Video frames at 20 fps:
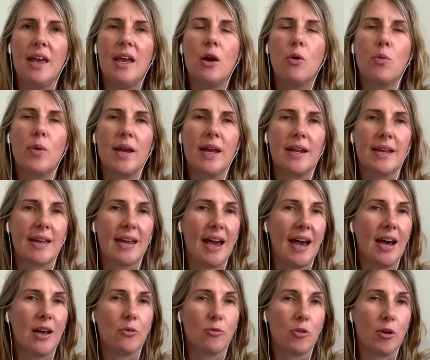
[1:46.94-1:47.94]
we had a
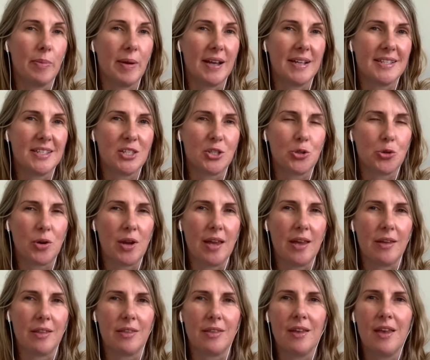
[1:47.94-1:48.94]
card all about
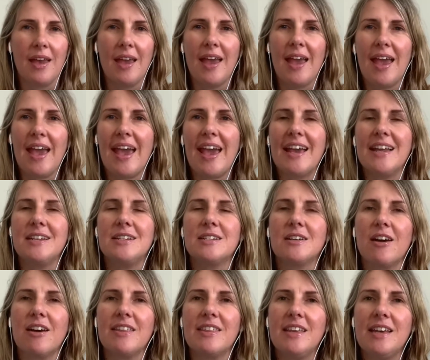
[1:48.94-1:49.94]
strength. And
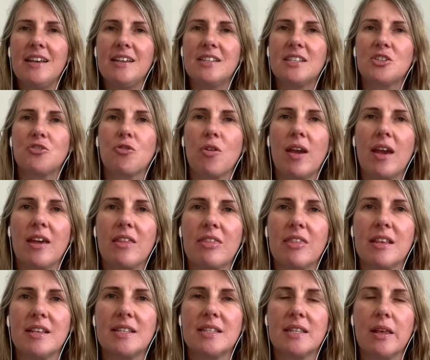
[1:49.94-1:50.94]
I think strength
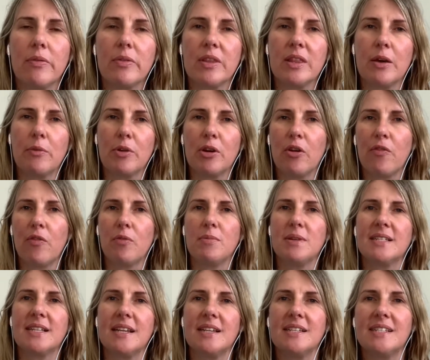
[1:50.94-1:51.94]
is something that we often
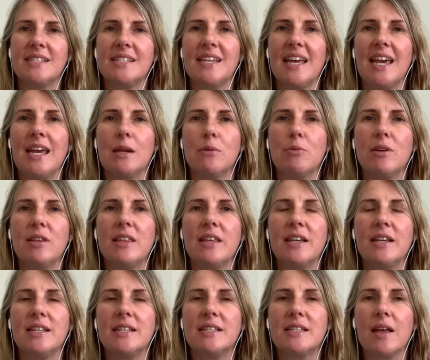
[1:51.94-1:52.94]
misunderstand. We think
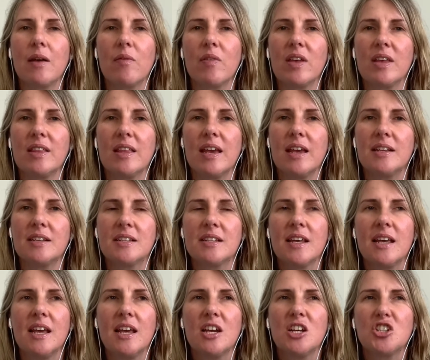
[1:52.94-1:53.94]
it's something that
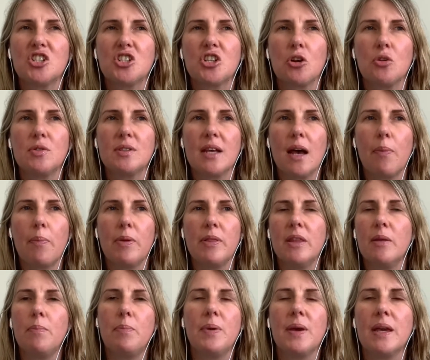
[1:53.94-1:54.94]
shows up in
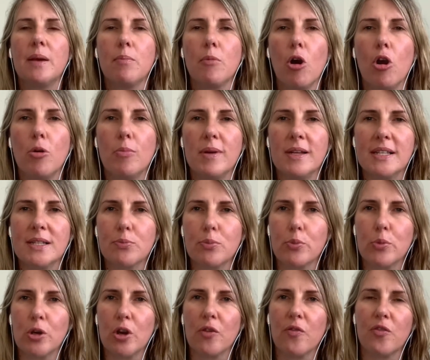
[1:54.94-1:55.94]
the big moments when we're
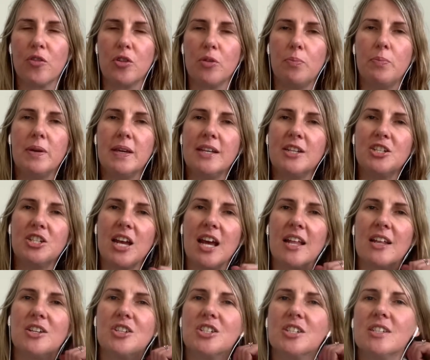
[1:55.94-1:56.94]
going through the big
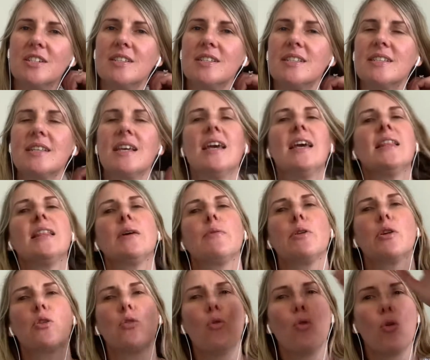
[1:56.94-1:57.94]
challenges, that we
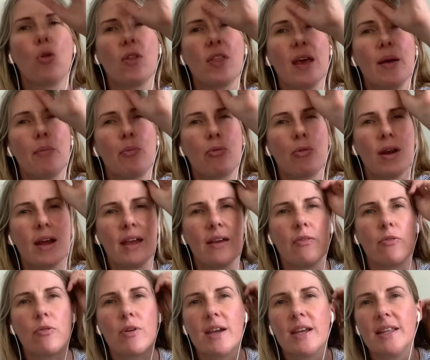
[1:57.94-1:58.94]
call on that
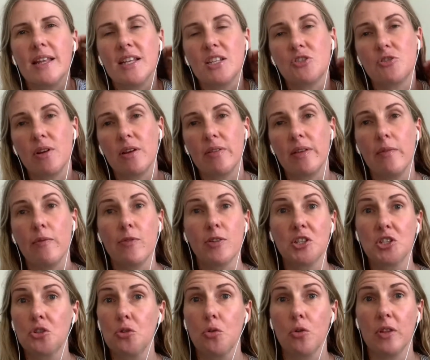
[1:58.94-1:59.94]
bravery and that strength. And for
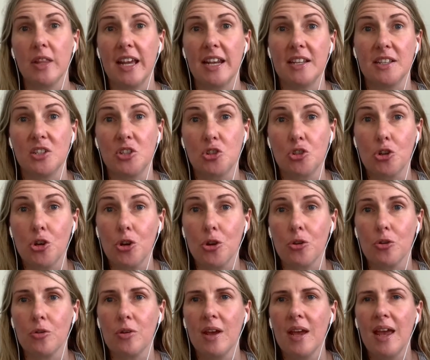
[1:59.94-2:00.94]
sure that is
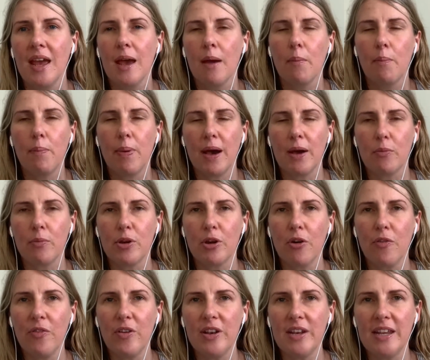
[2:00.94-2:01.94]
true, but we
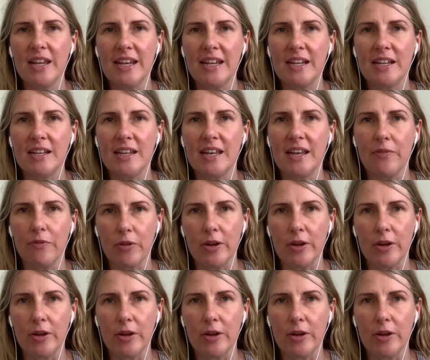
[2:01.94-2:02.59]
often need it every